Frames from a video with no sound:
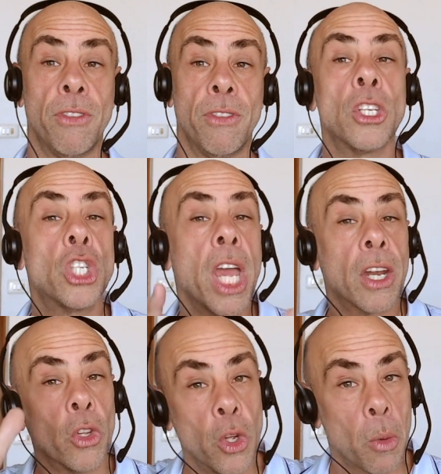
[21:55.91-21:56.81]
channel
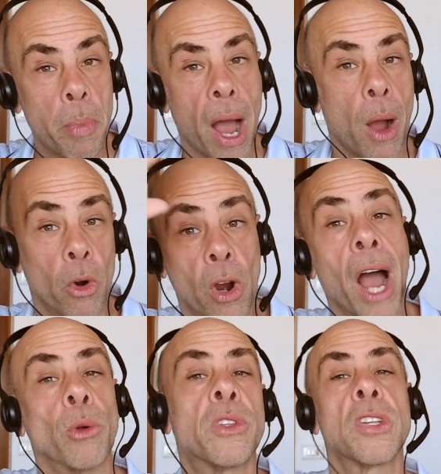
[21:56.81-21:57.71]
your power
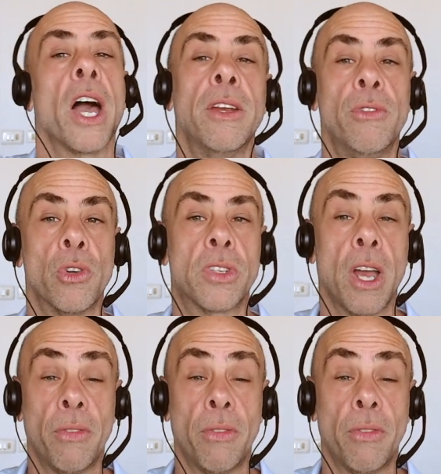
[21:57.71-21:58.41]
outside of yourself